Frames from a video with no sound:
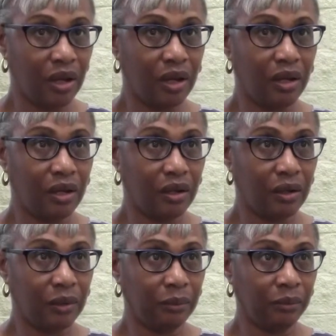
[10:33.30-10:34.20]

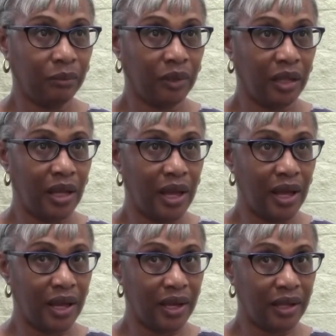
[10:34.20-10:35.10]

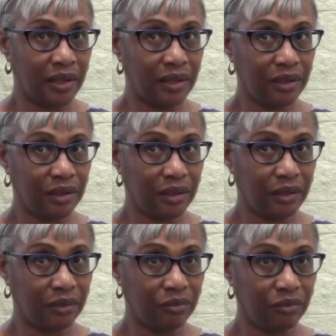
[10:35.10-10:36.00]
I
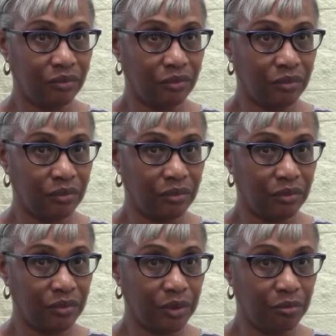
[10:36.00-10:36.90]
can
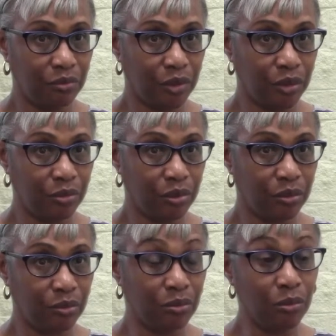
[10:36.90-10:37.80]
remember